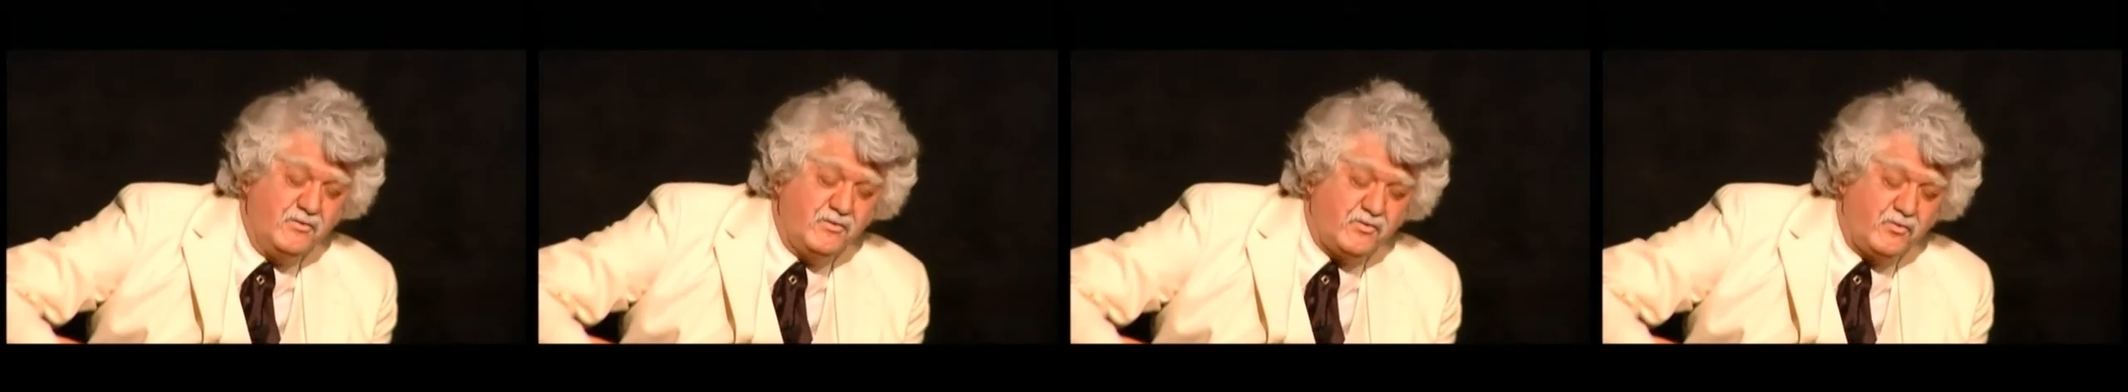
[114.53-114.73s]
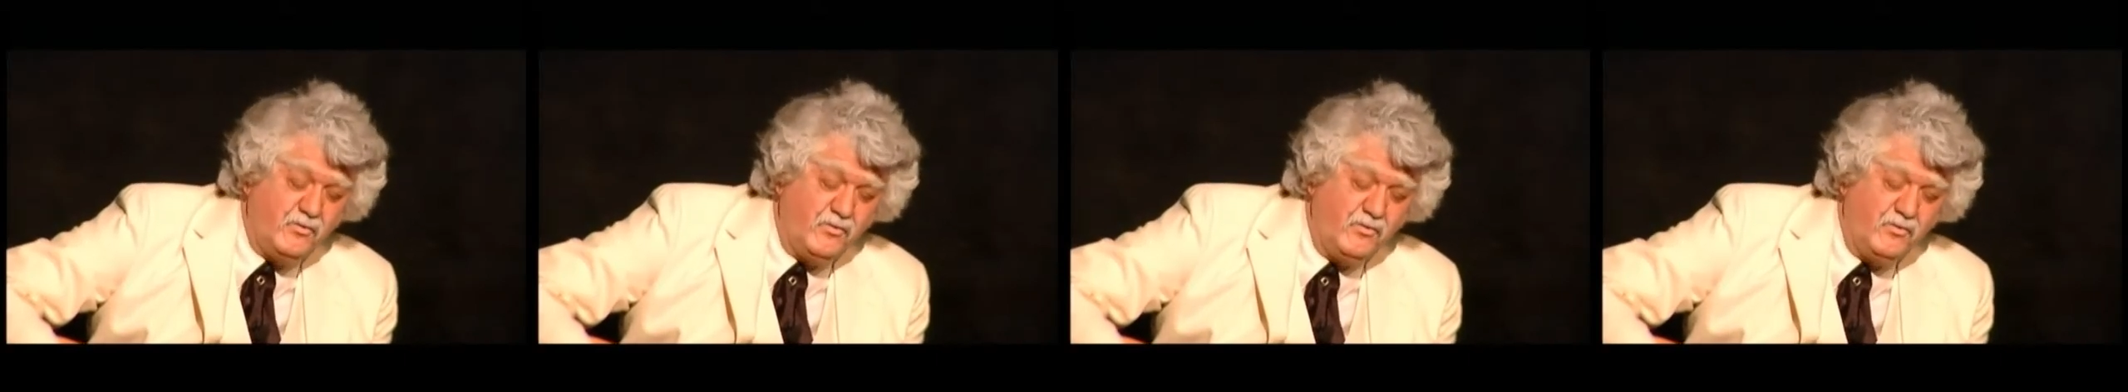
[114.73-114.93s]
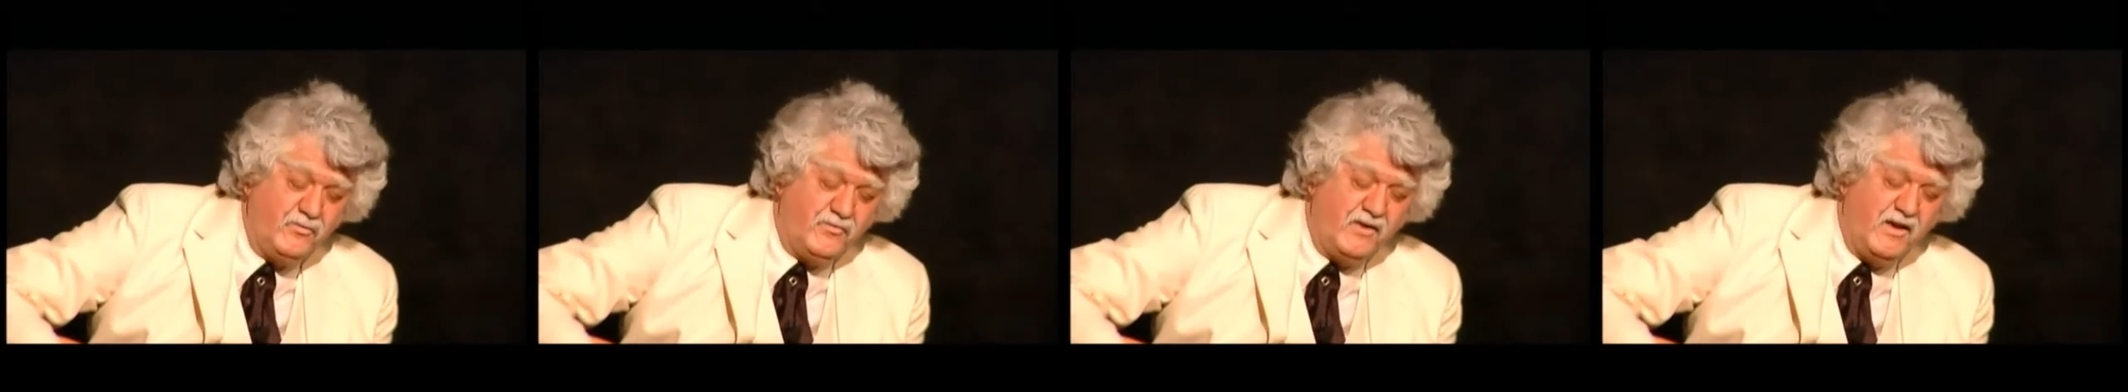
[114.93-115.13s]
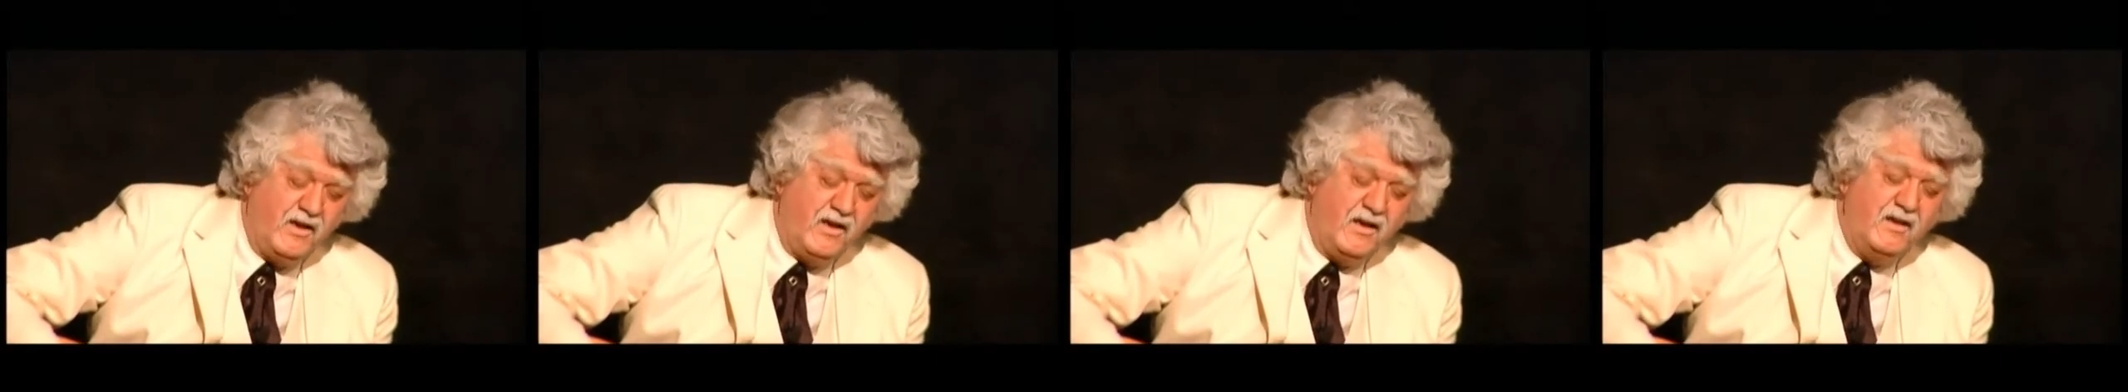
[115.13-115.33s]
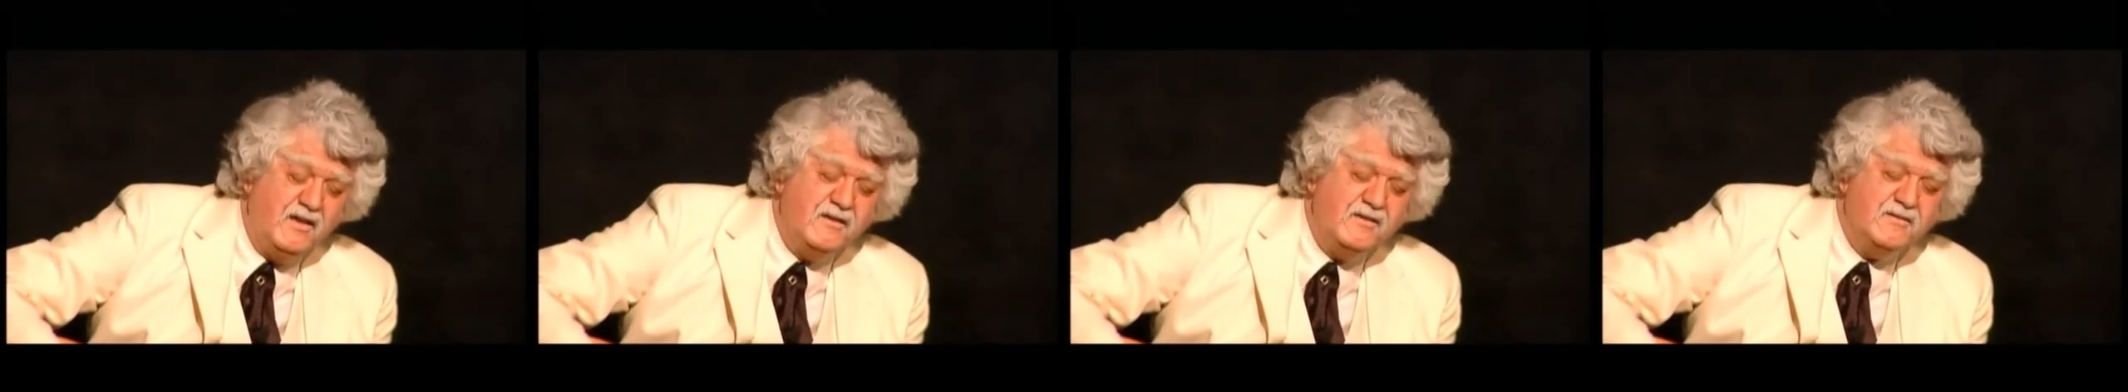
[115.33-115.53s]
so
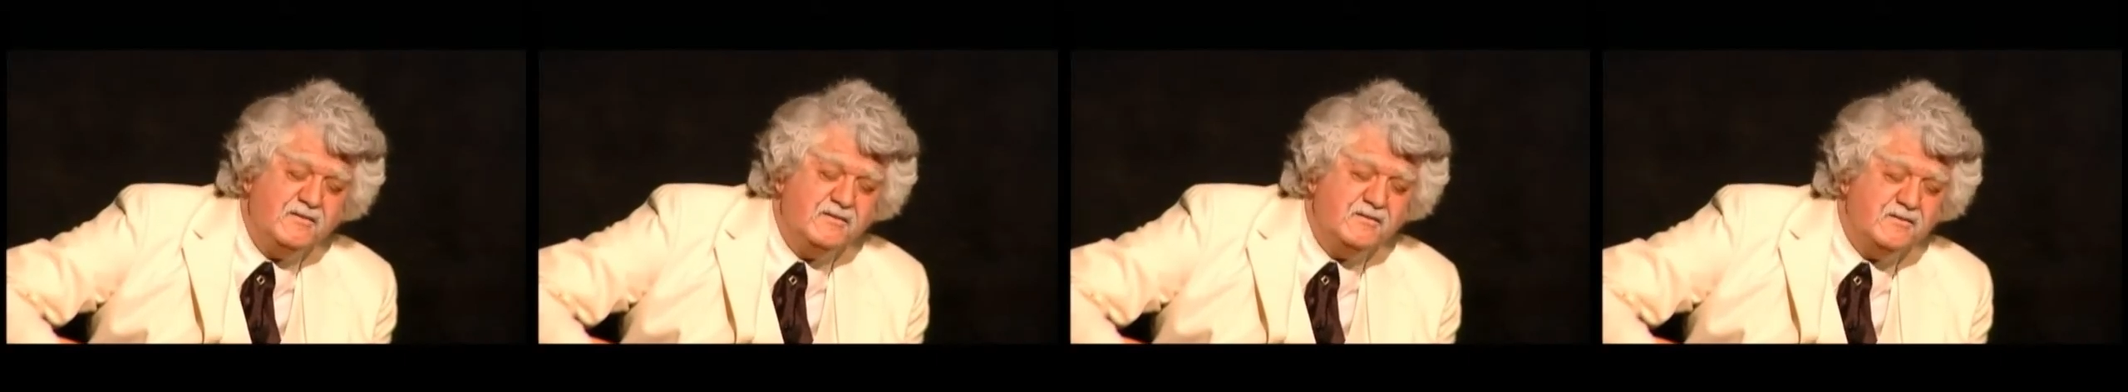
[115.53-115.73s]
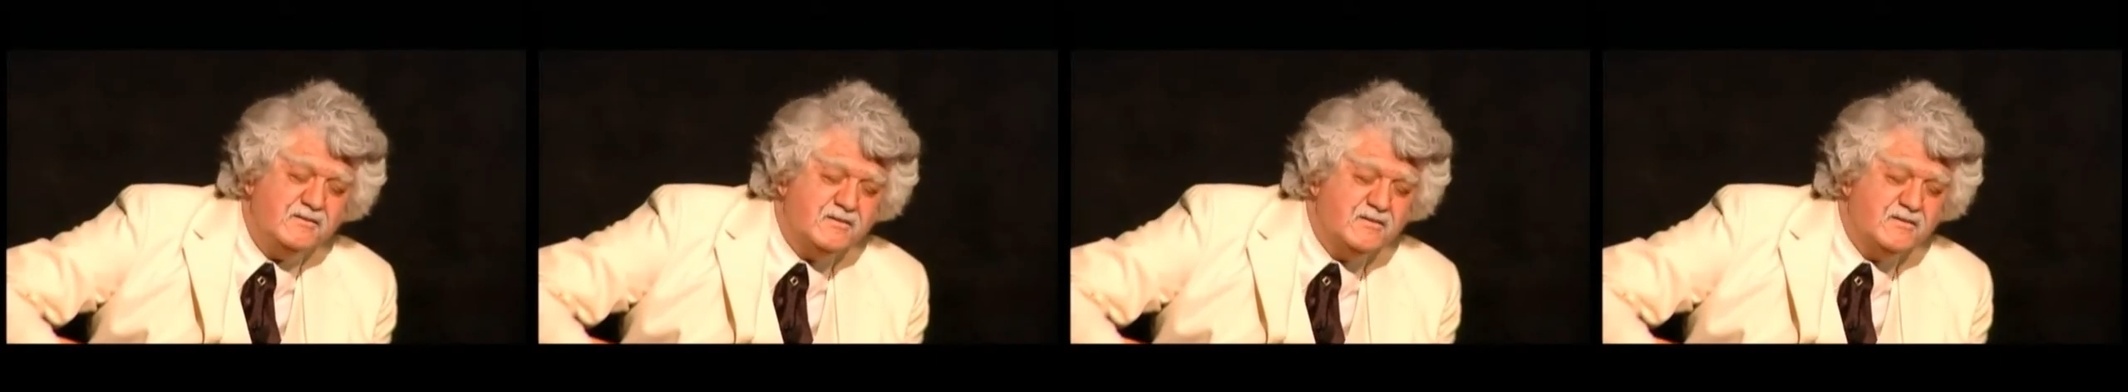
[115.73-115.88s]
fast.